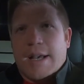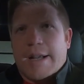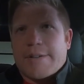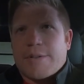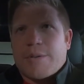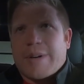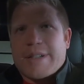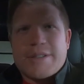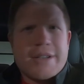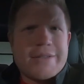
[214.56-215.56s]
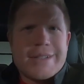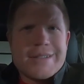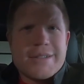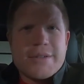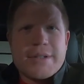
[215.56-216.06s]
I don't know why Chevy
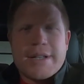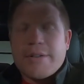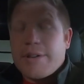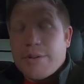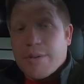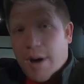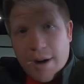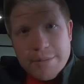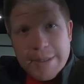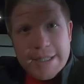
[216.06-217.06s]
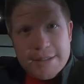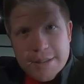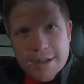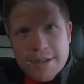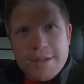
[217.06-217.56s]
doesn't do it. I know they do an automatic
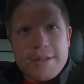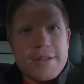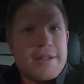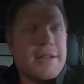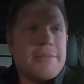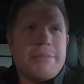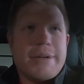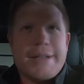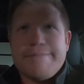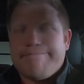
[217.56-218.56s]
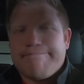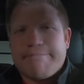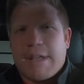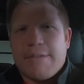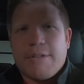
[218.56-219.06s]
locker, but
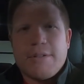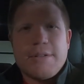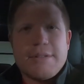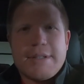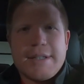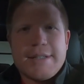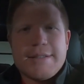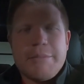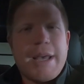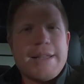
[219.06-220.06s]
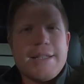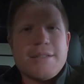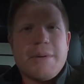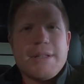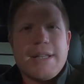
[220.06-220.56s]
I've heard kind of some bad things
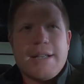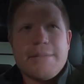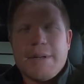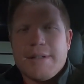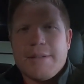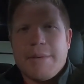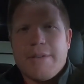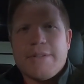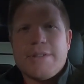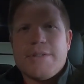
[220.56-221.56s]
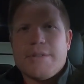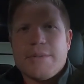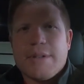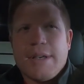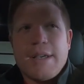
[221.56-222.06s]
about that, about them having issues
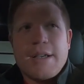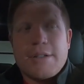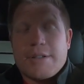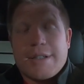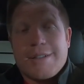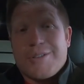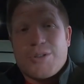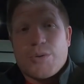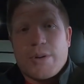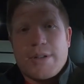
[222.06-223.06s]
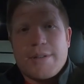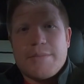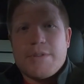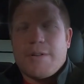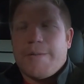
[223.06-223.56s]
with just kind of destroying them.
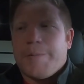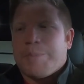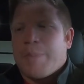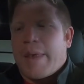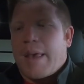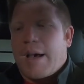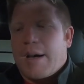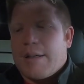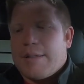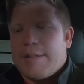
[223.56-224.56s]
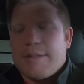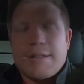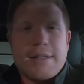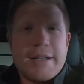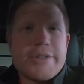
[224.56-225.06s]
So this is
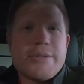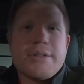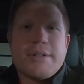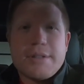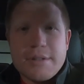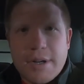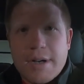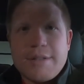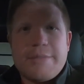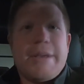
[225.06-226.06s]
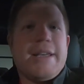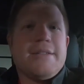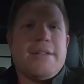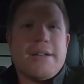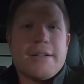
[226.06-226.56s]
electric
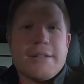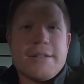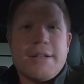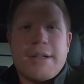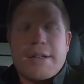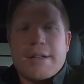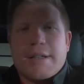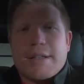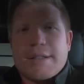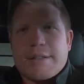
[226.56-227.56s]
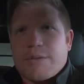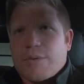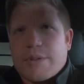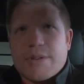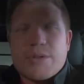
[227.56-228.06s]
on-demand locker is a
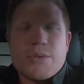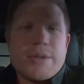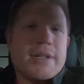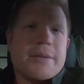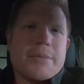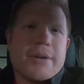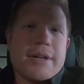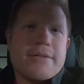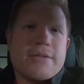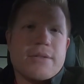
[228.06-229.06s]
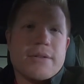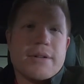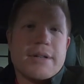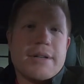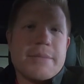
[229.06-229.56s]
really sweet upgrade for
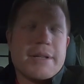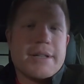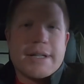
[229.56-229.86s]
anybody that